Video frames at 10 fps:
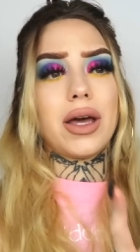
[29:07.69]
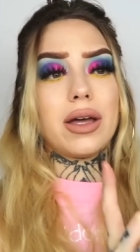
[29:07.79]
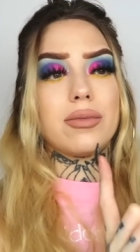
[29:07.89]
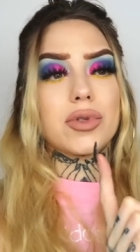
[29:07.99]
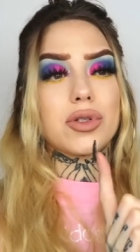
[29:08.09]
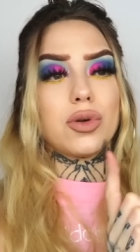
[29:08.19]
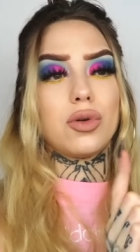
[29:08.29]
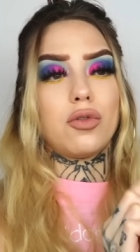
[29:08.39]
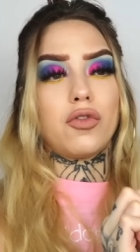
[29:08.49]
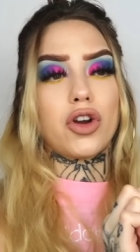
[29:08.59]
Um,
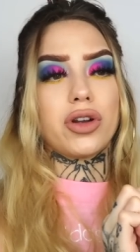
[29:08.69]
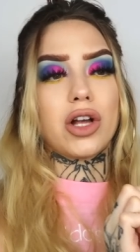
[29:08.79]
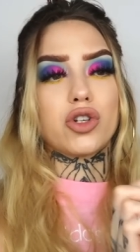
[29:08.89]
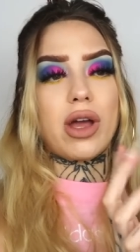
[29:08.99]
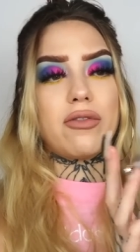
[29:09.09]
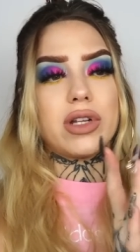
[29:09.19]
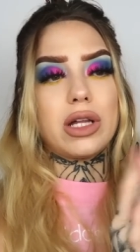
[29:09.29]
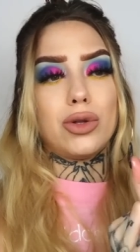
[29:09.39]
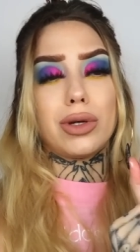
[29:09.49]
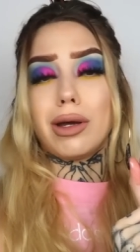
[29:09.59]
so for a natural everyday
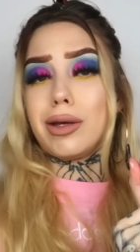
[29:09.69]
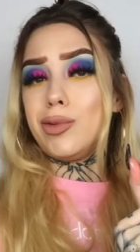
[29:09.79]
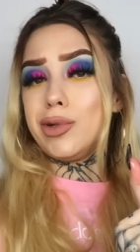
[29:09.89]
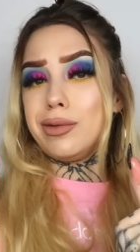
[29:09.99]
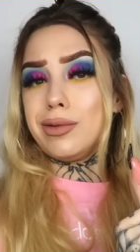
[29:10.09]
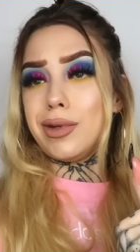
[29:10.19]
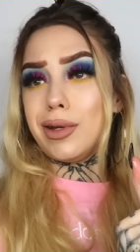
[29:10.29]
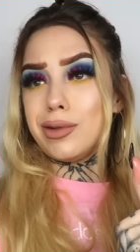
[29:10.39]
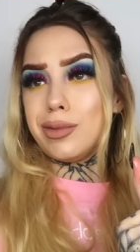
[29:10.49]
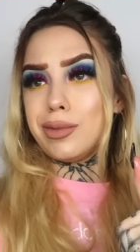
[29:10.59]
look, I wouldn't say
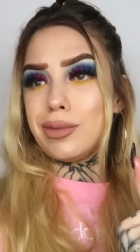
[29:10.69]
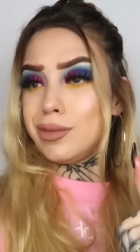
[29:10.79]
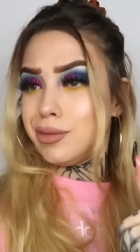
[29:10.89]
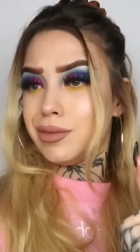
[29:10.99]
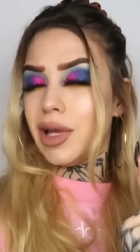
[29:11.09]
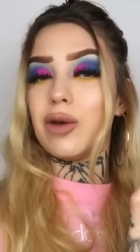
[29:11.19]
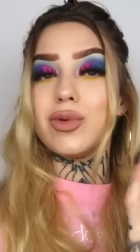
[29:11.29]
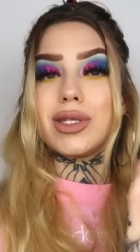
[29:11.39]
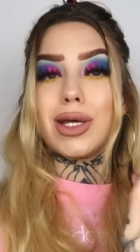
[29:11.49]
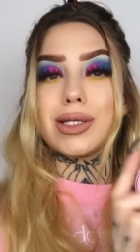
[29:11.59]
so. I
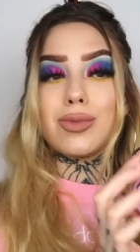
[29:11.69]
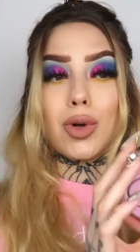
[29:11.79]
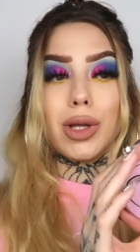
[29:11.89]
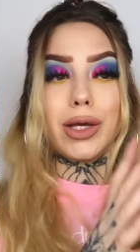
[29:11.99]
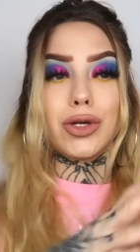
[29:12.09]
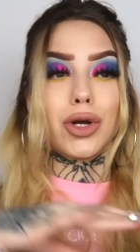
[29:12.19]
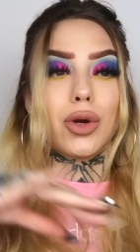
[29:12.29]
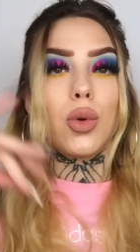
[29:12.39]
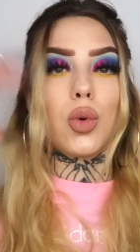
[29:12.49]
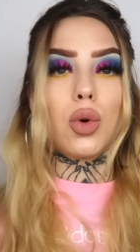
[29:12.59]
would say it's more like your
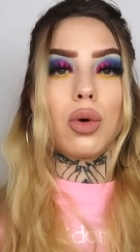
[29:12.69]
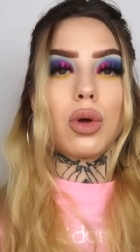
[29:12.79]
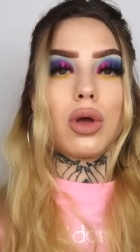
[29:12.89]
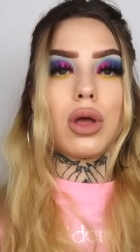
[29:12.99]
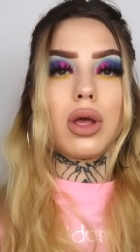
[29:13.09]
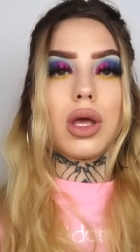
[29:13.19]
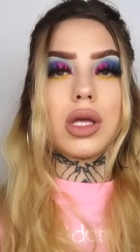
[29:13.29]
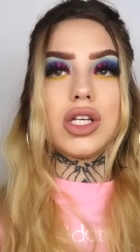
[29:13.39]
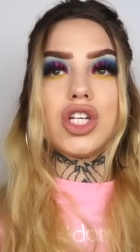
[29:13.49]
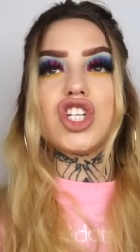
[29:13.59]

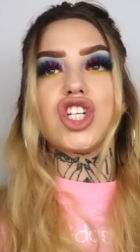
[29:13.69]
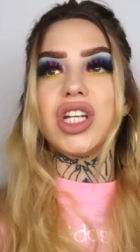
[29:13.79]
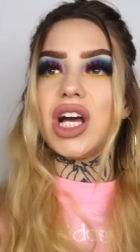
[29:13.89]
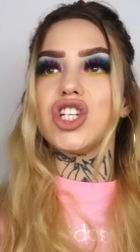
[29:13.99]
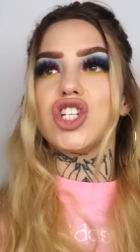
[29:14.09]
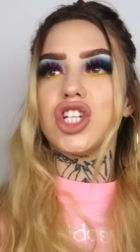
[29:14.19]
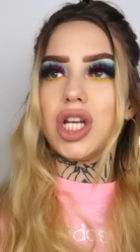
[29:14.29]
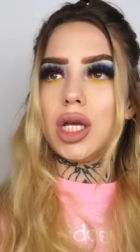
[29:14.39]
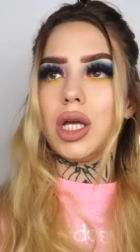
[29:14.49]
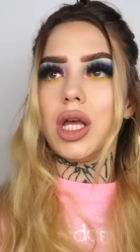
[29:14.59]
snatched,
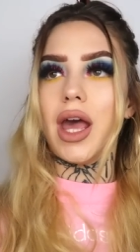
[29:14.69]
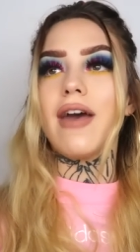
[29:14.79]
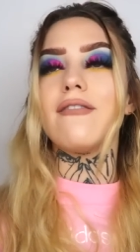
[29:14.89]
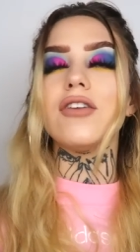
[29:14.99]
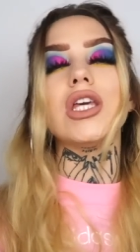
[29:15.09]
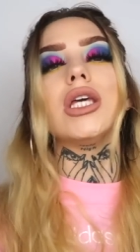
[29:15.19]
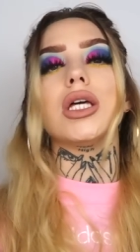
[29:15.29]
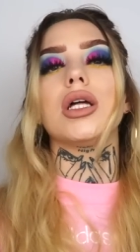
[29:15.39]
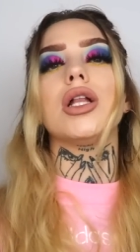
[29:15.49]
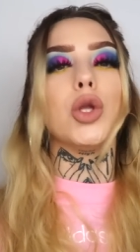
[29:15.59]
heavy
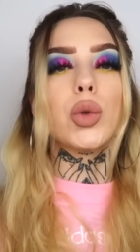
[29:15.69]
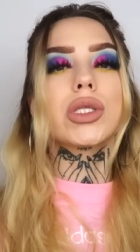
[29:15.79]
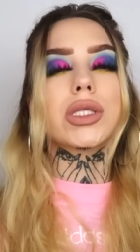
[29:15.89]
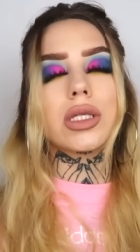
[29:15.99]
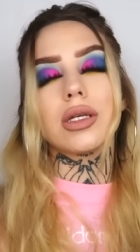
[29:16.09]
looks.